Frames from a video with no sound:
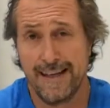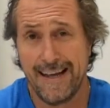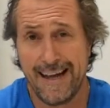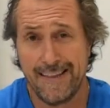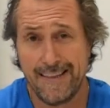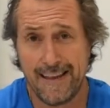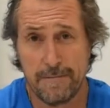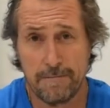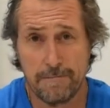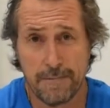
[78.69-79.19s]

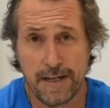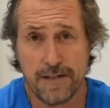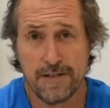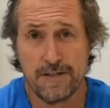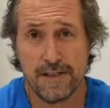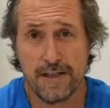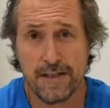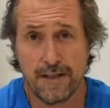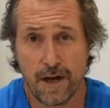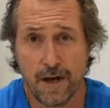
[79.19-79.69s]
and that
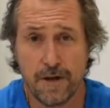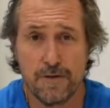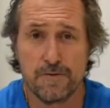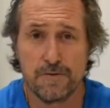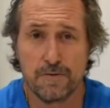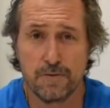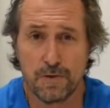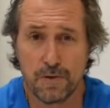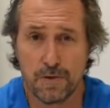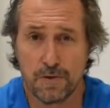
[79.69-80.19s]
beachy
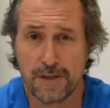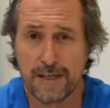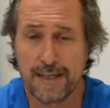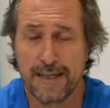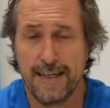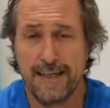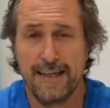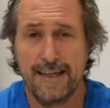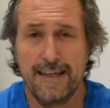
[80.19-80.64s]
coastal look,